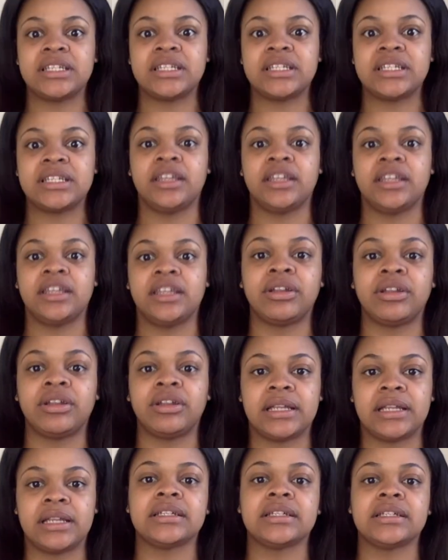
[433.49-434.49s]
in the
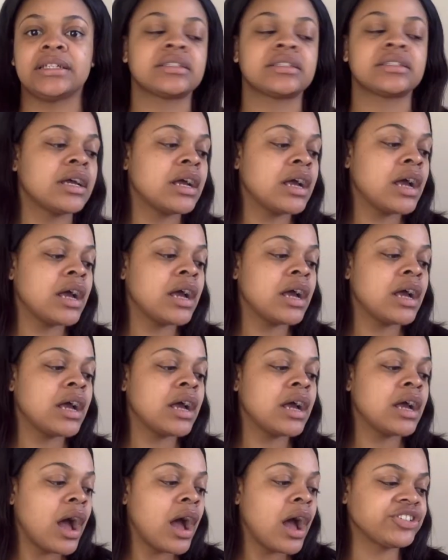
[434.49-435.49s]
ingredient list.
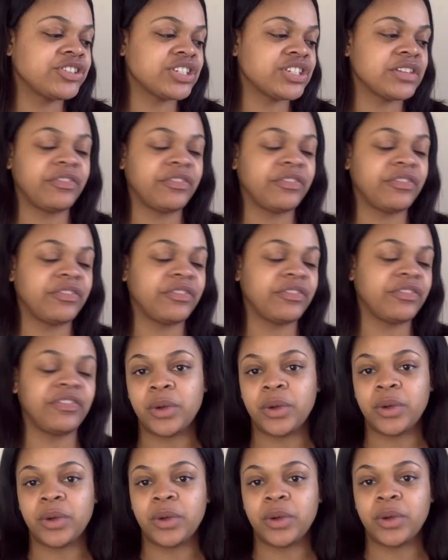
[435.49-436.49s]
But it's just a fancy
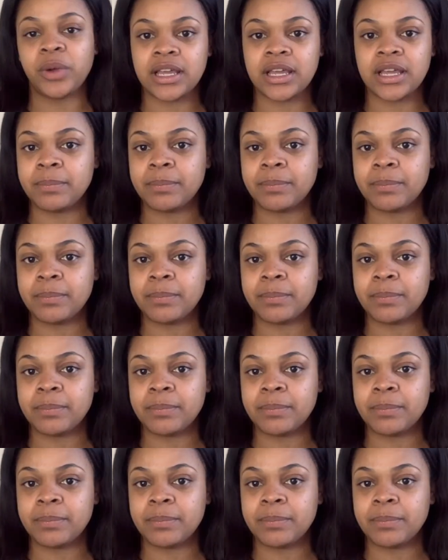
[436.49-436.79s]
way of saying